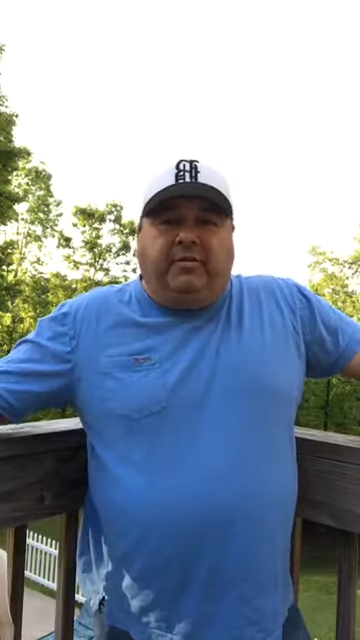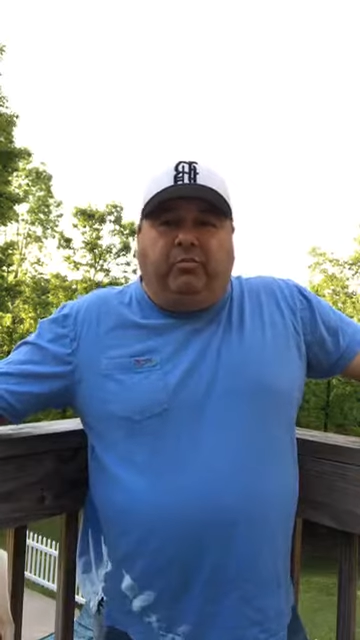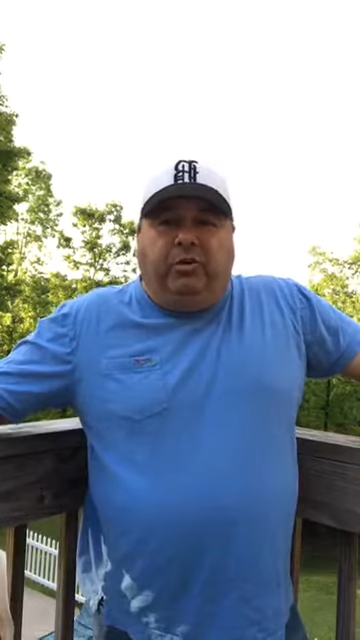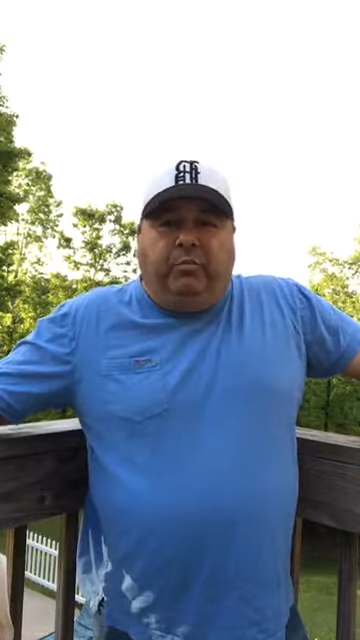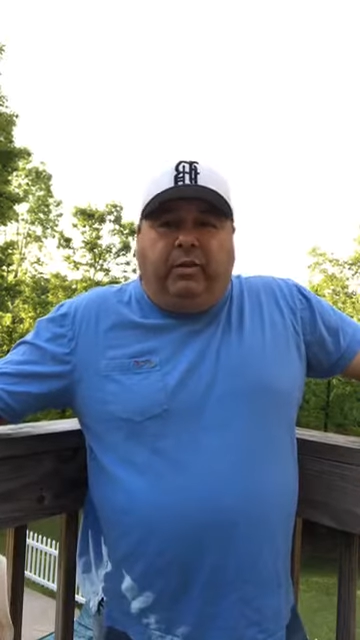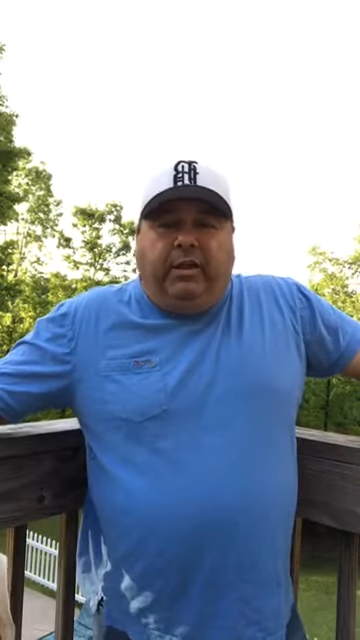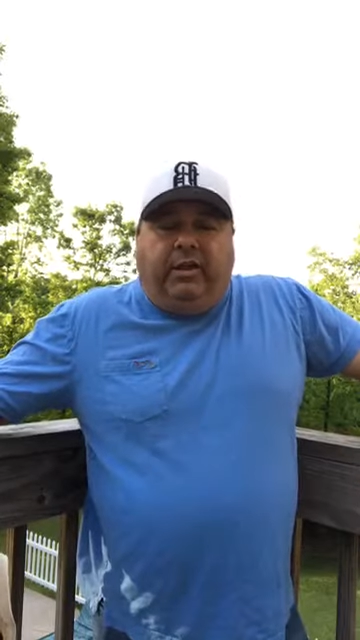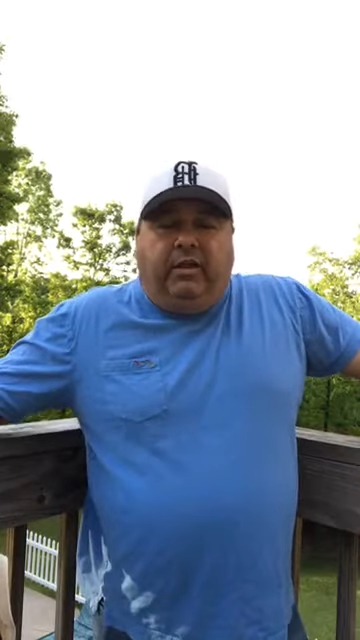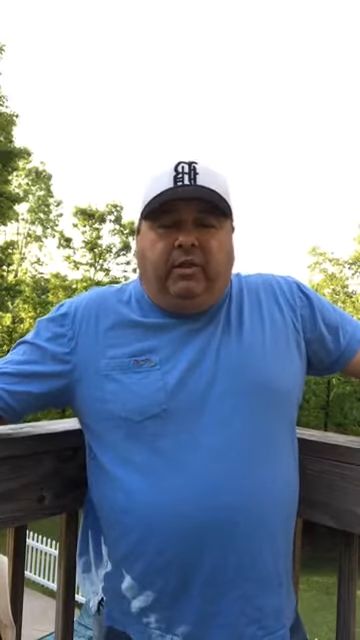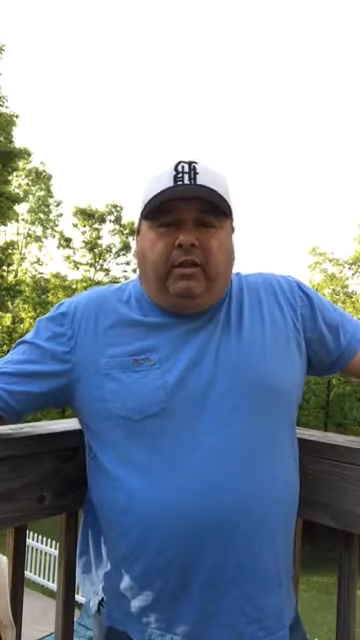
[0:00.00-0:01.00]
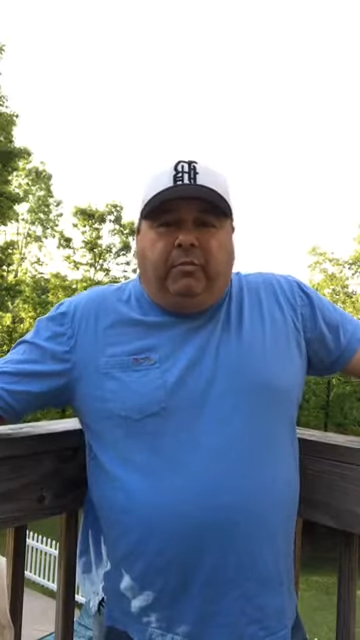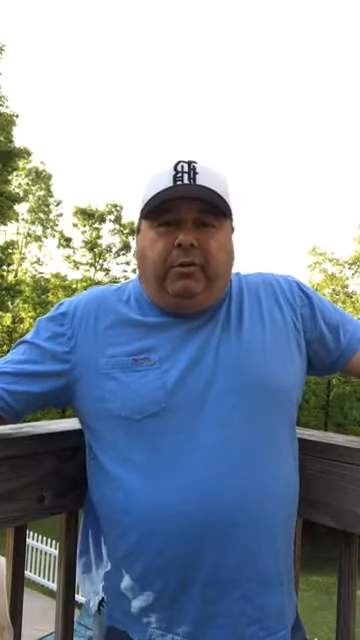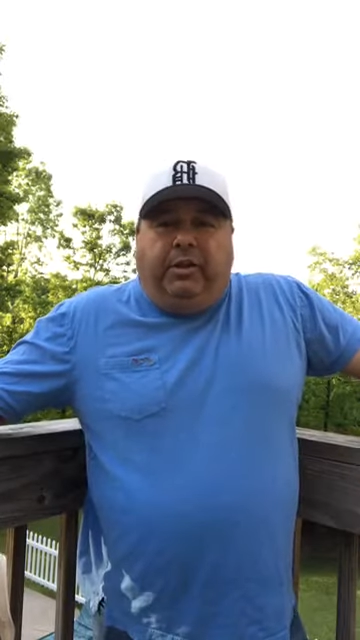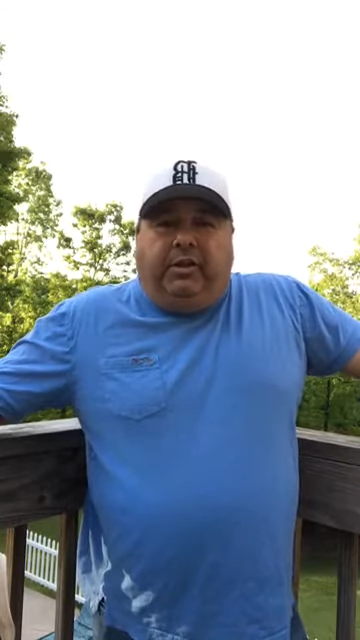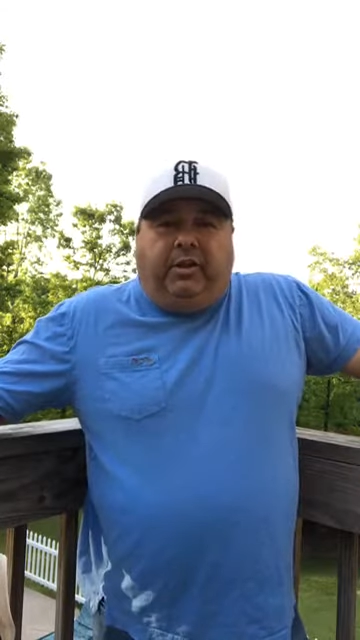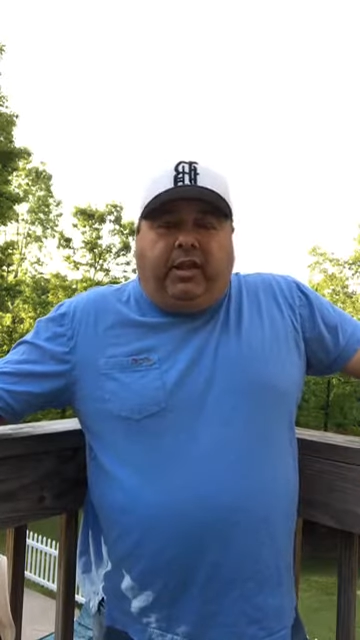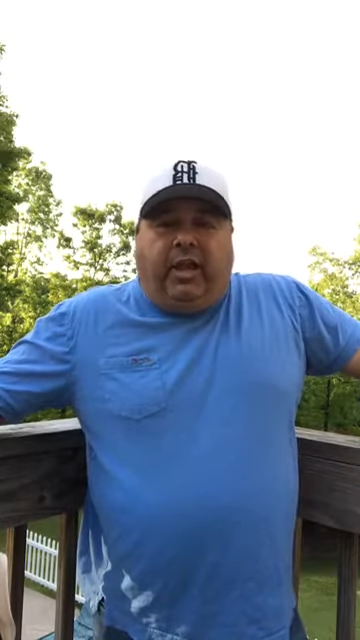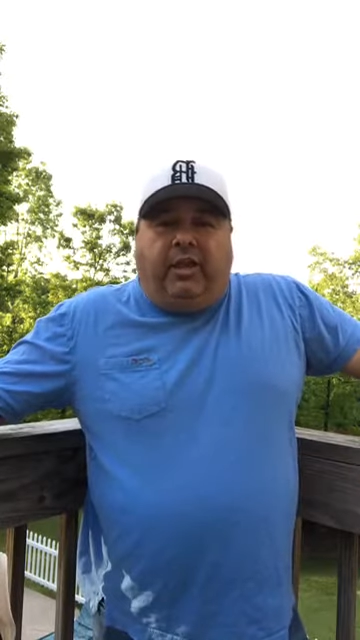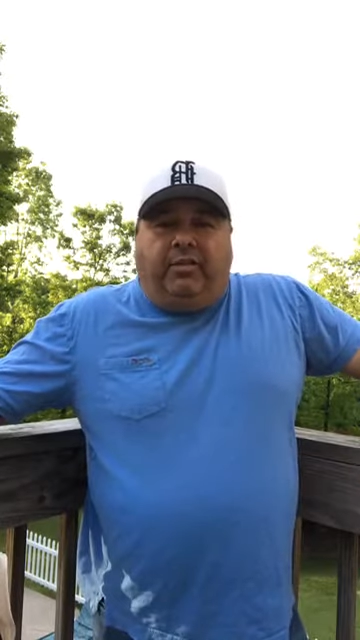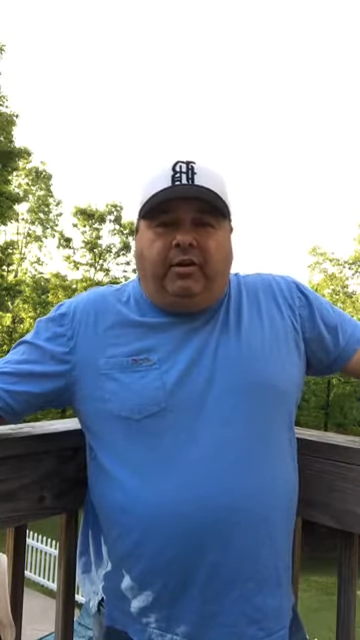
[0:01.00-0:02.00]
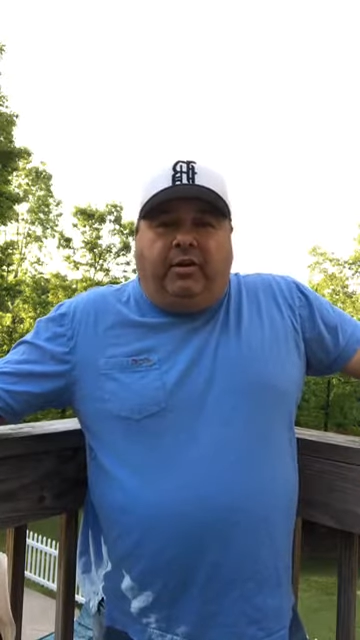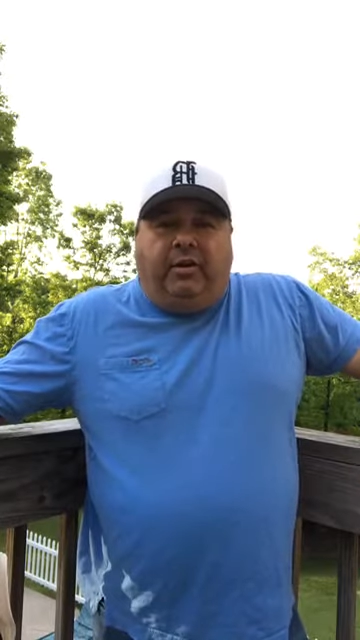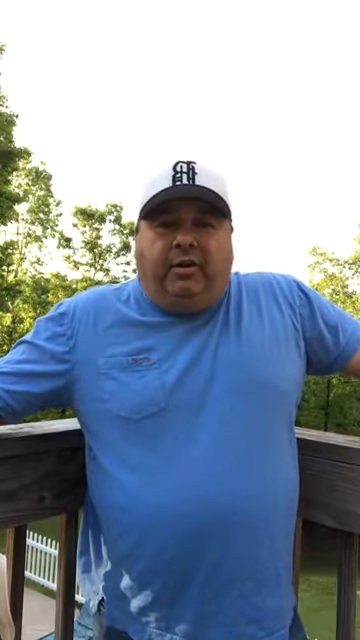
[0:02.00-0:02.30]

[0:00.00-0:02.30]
and we'll be putting together